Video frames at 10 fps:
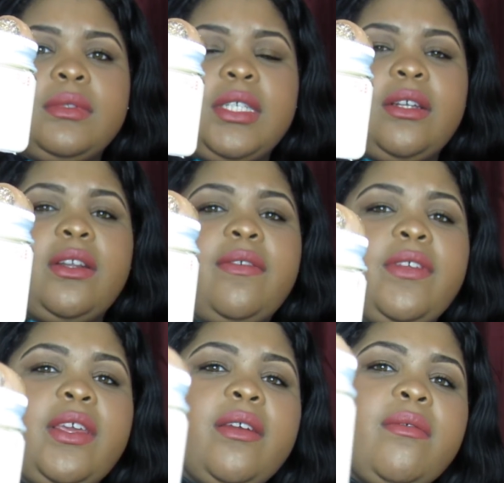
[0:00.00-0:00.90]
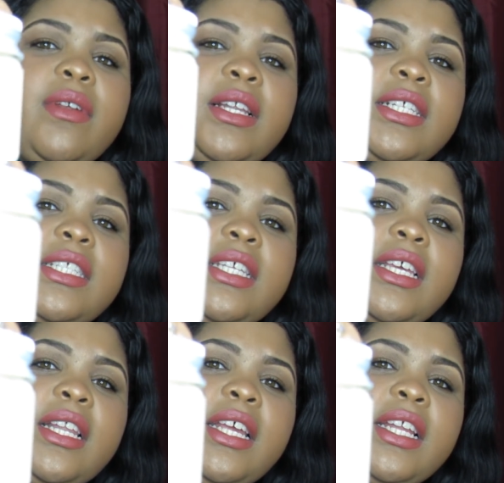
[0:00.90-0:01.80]
I don't know if you can really
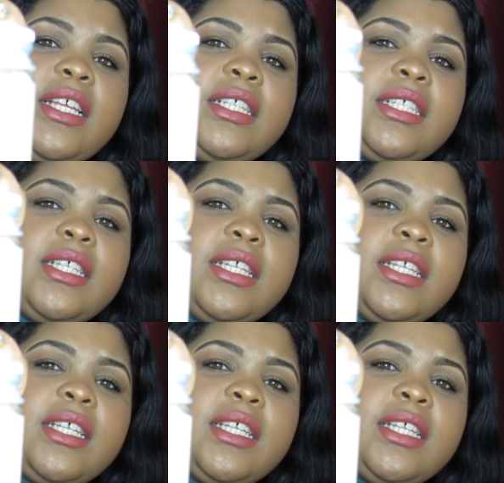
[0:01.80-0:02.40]
see, ladies.